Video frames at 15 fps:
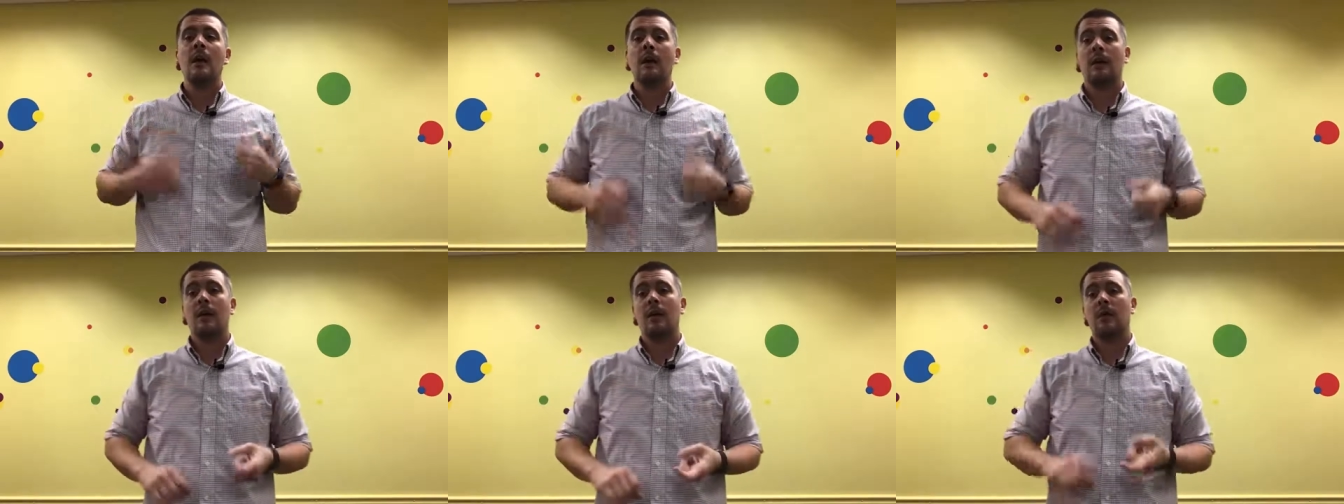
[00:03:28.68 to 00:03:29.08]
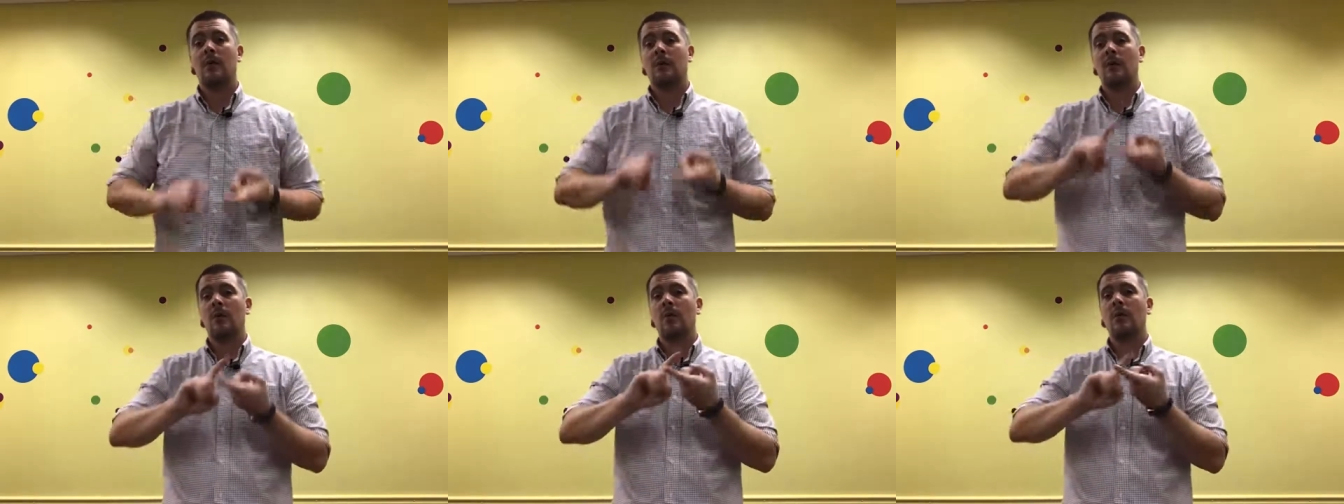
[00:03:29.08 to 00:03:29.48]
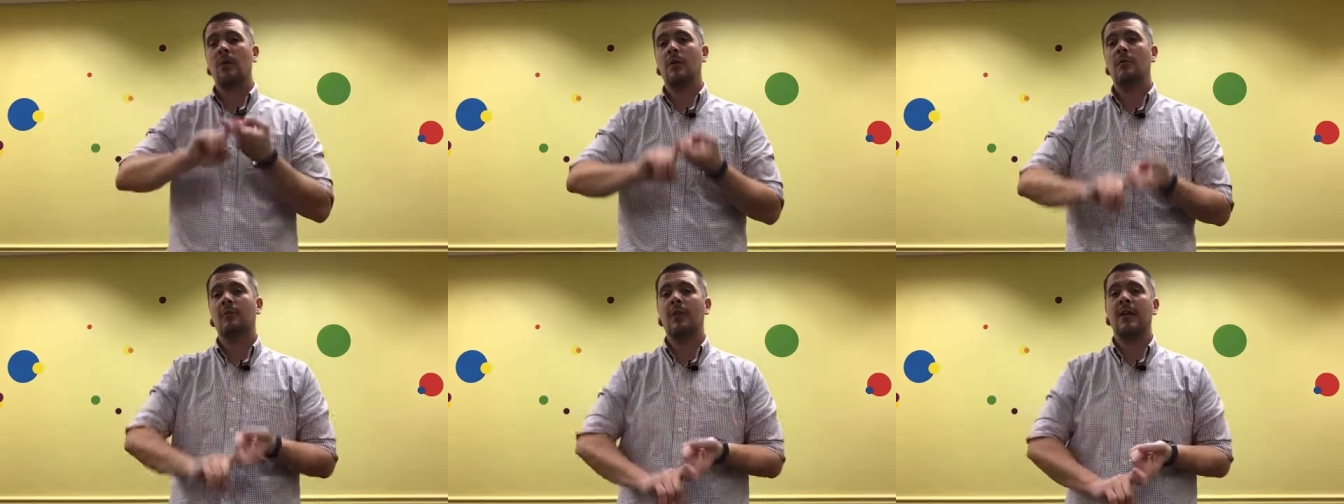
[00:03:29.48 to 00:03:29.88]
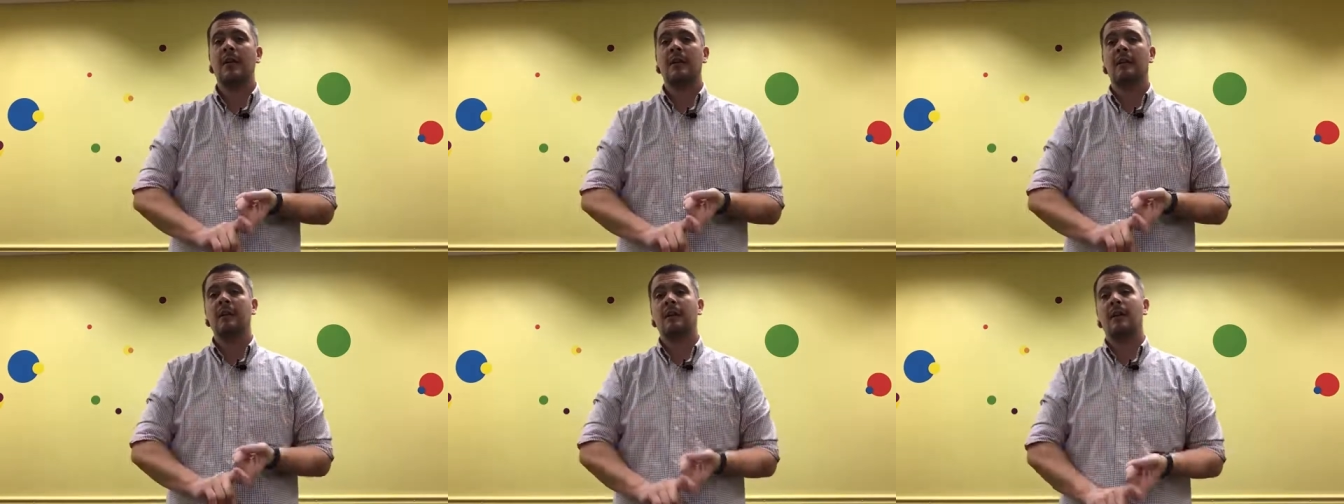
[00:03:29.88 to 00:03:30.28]
Cause your
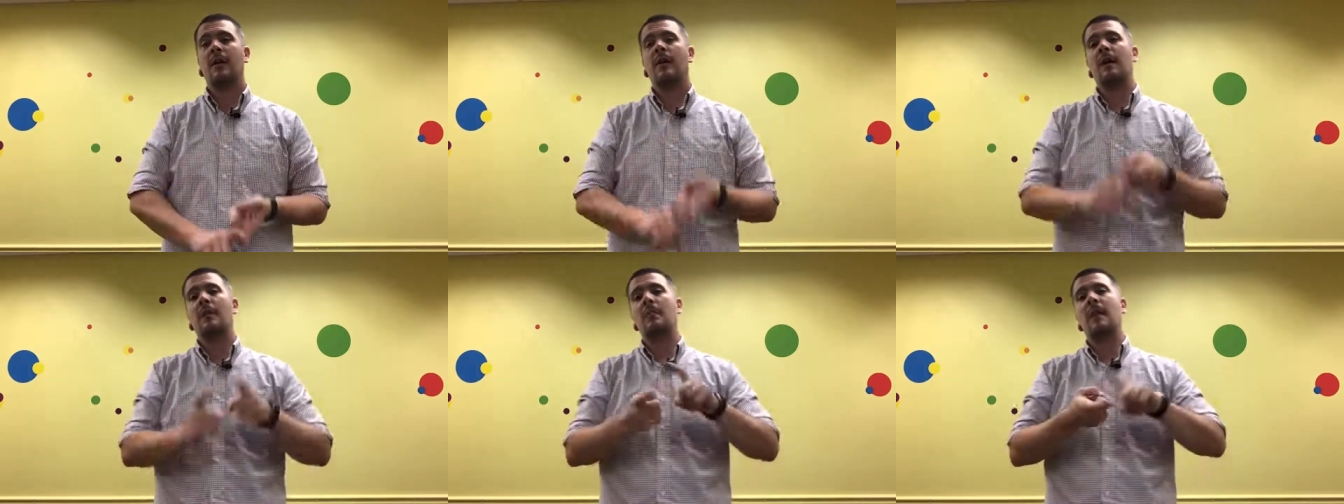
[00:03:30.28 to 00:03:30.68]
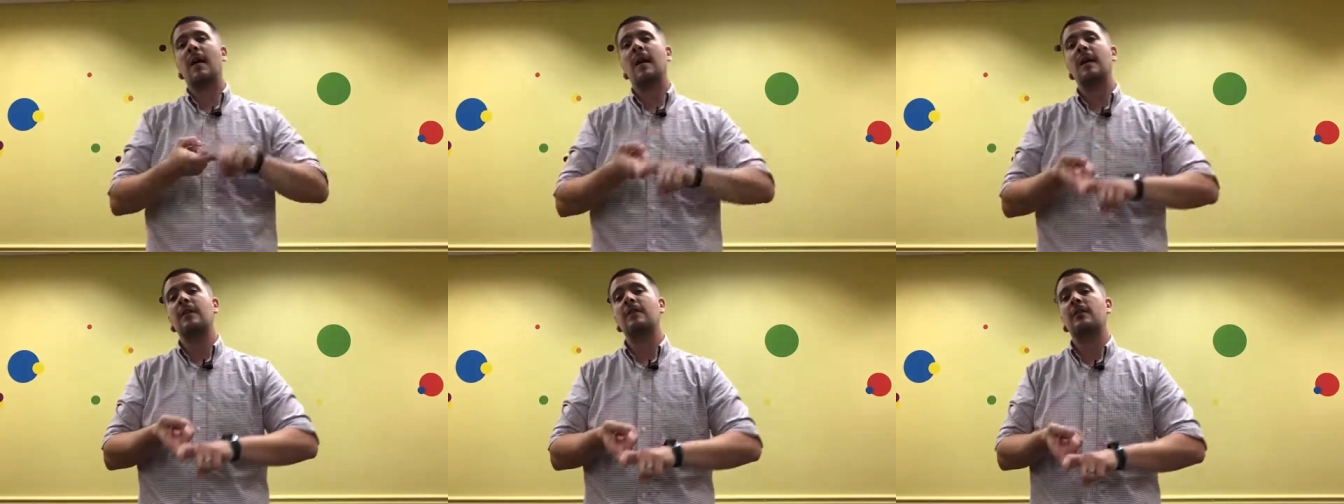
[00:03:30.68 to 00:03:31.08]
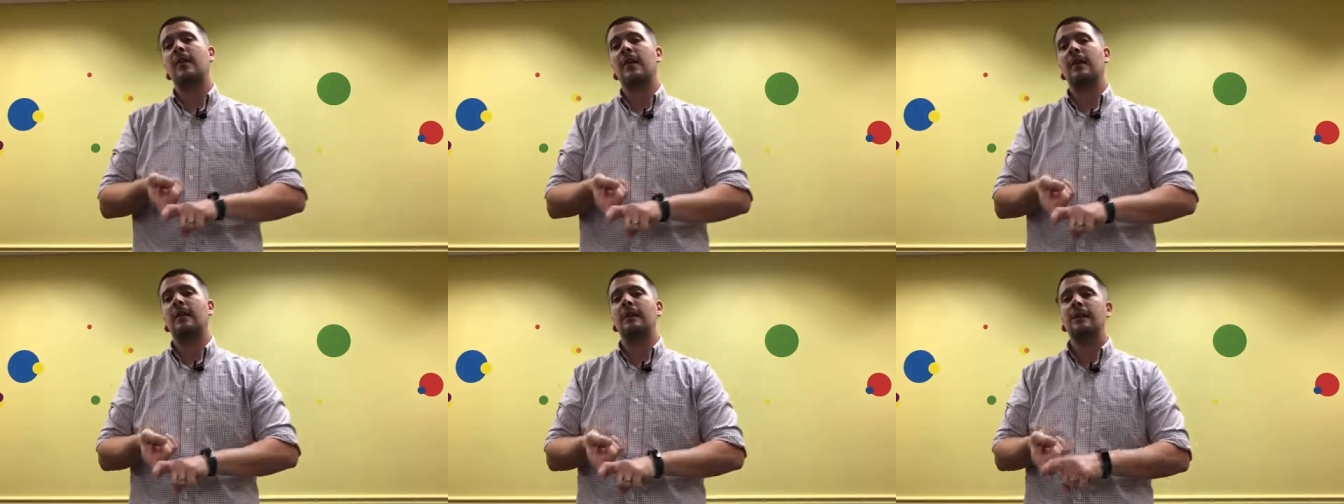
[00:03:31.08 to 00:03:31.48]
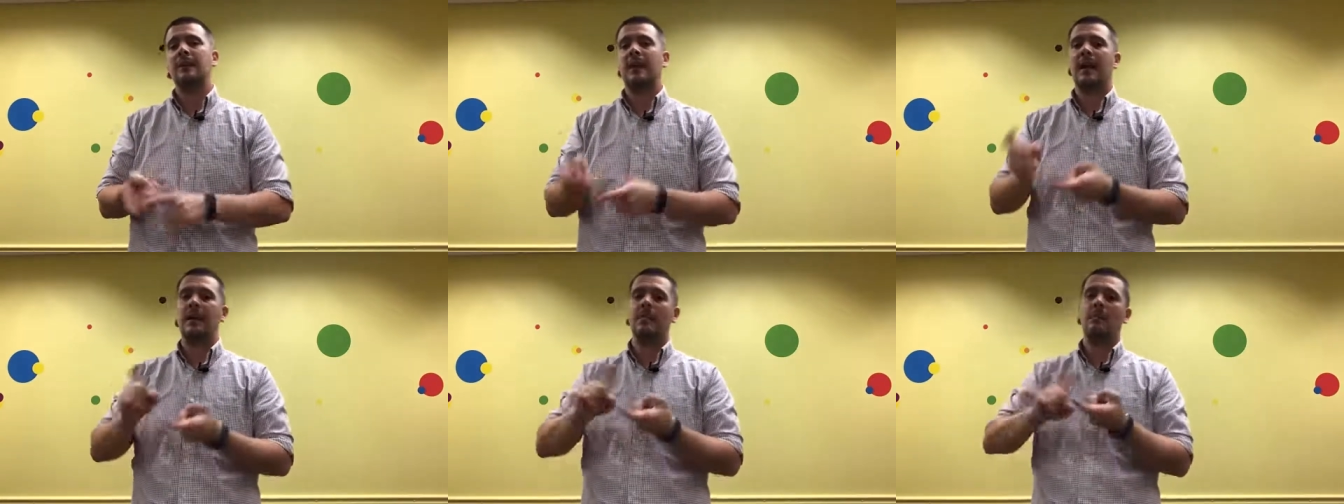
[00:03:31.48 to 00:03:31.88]
friends are my friends,
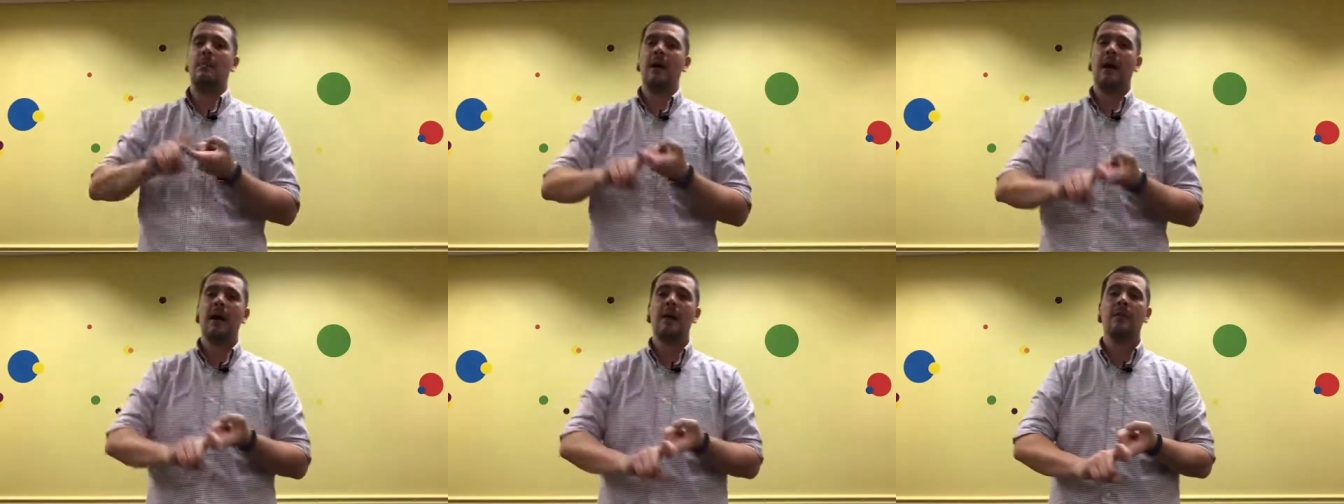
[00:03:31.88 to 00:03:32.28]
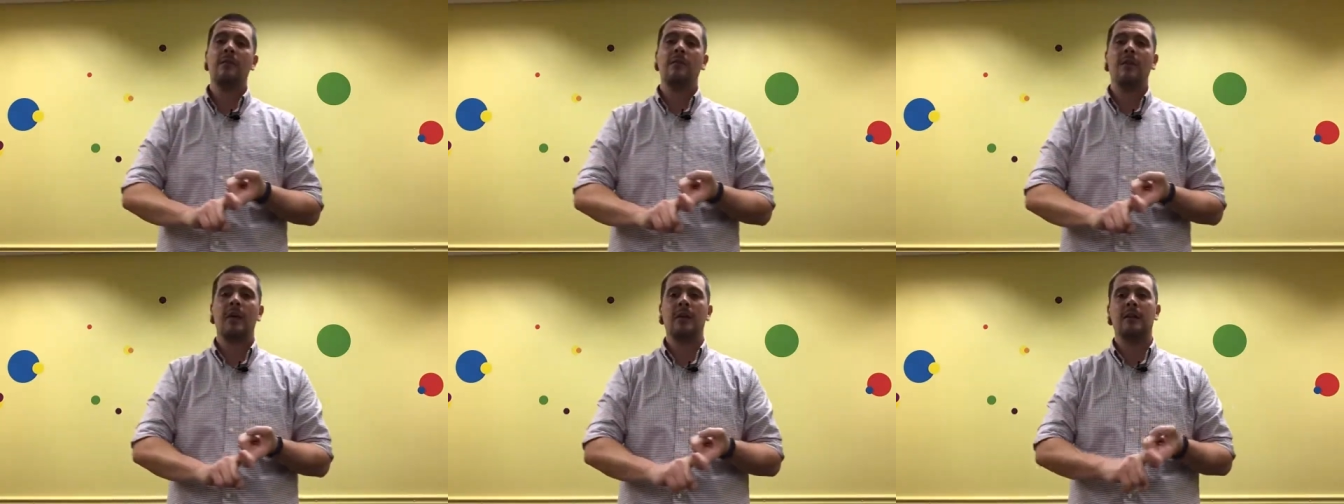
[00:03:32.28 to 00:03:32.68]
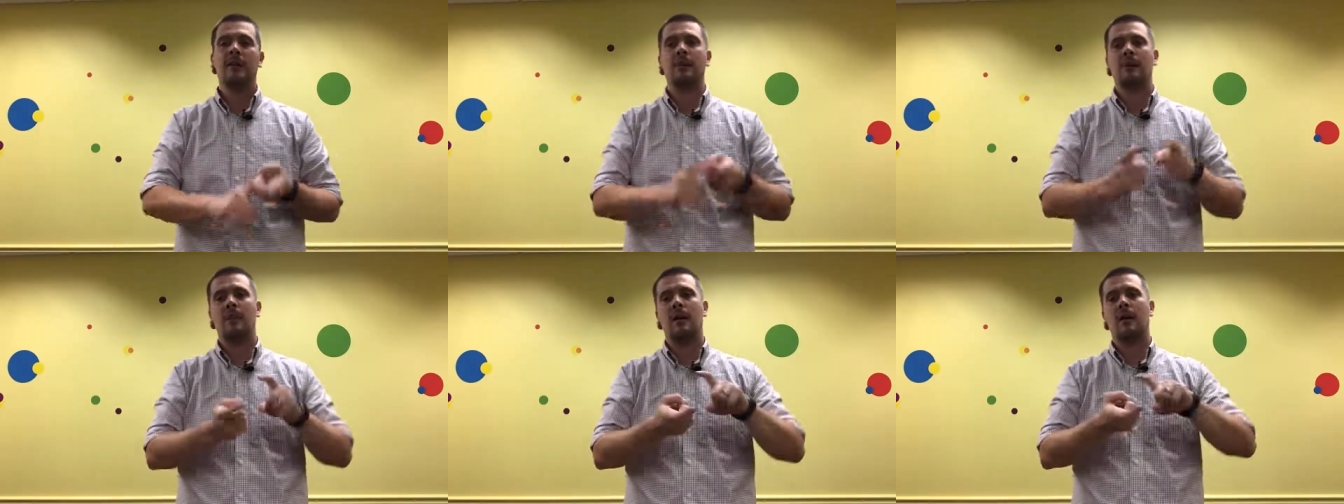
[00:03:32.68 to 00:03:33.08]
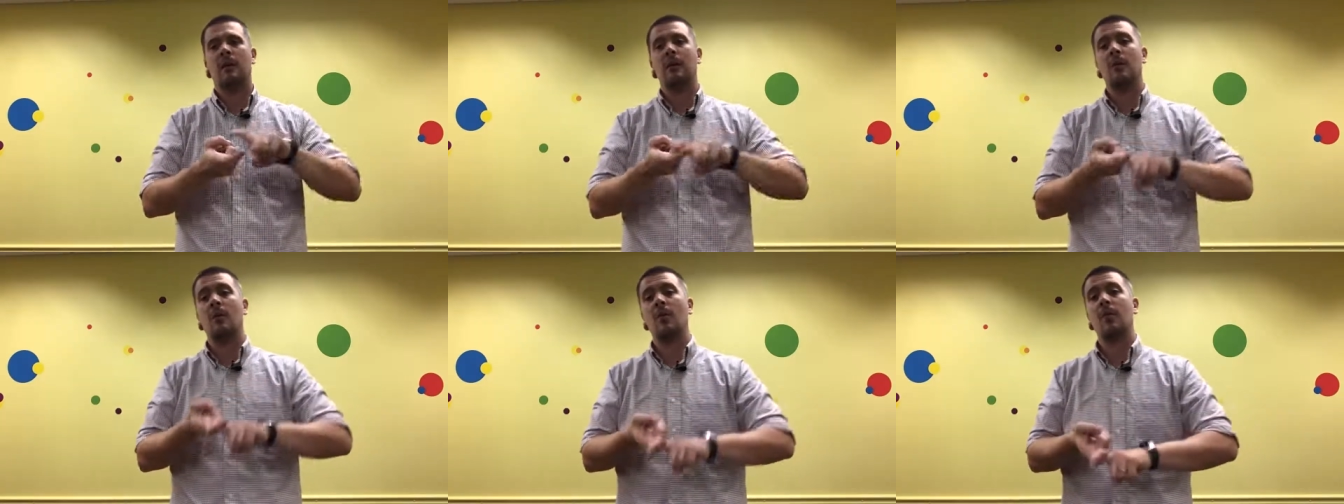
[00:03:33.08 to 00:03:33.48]
and my friends are
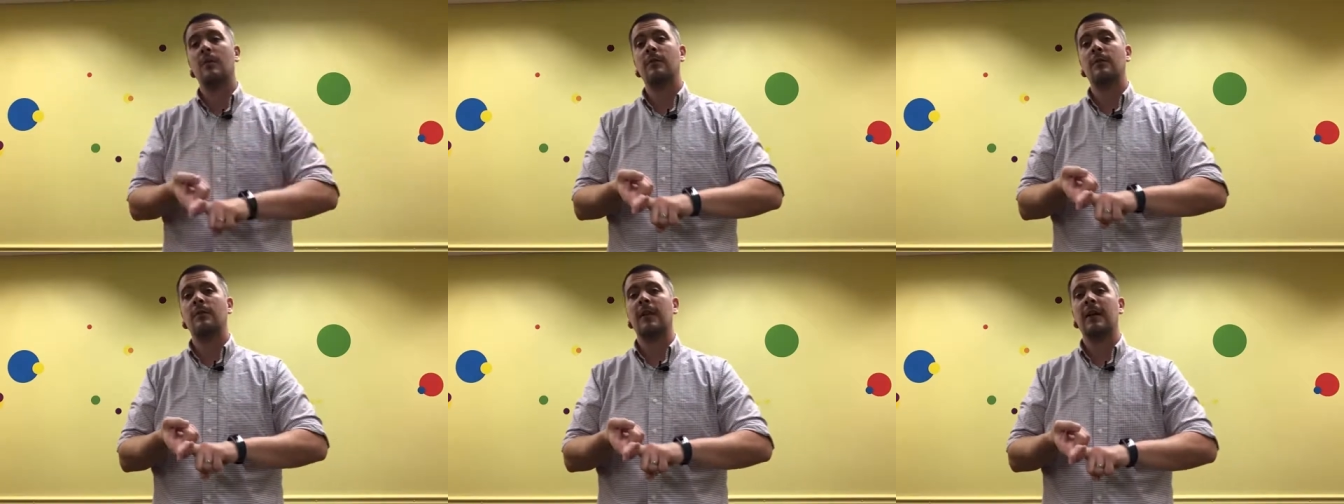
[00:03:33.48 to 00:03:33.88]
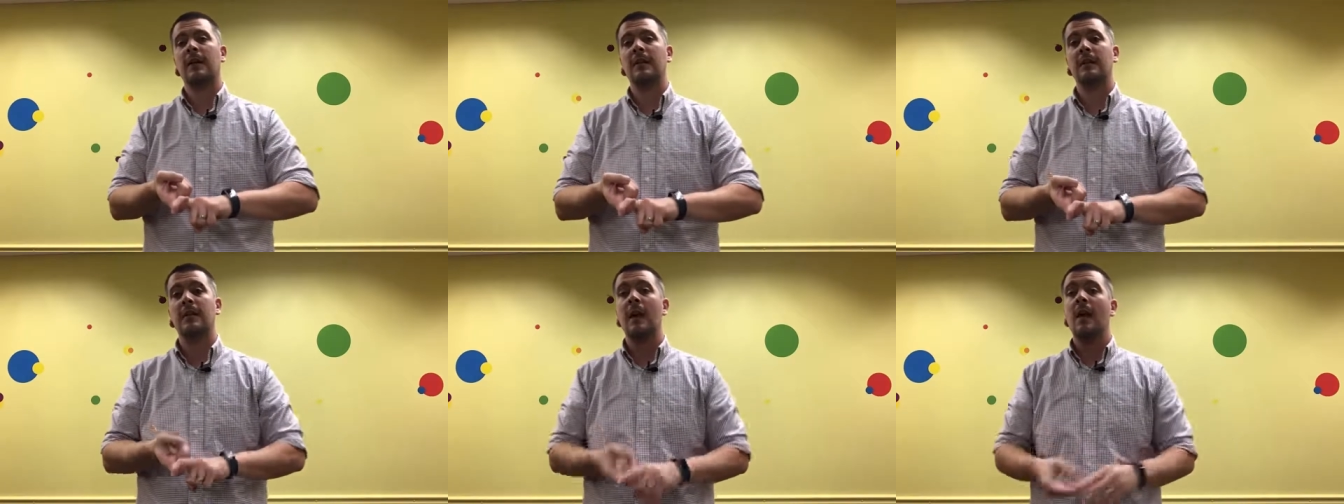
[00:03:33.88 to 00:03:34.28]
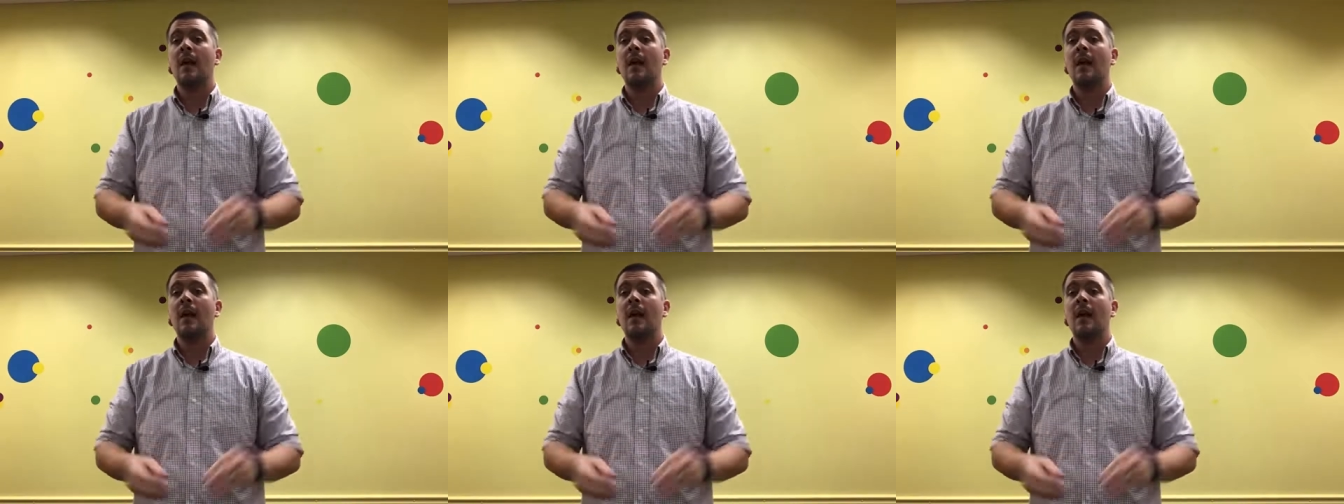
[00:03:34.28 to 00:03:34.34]
your friends.